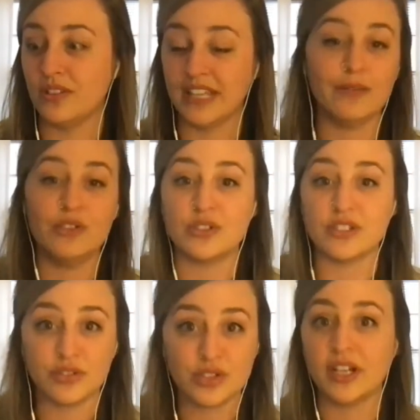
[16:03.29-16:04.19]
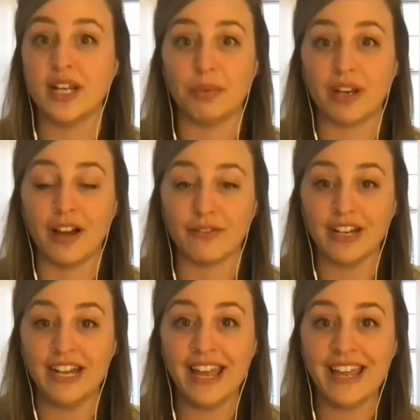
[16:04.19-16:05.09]
Like it was just a straight up
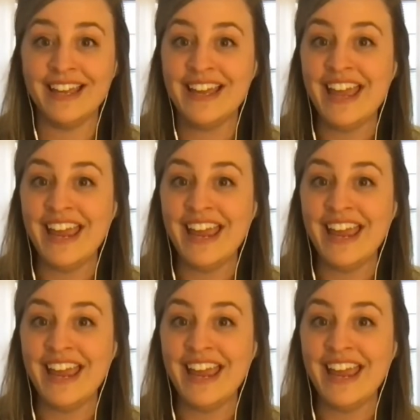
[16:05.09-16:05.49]
recovery day.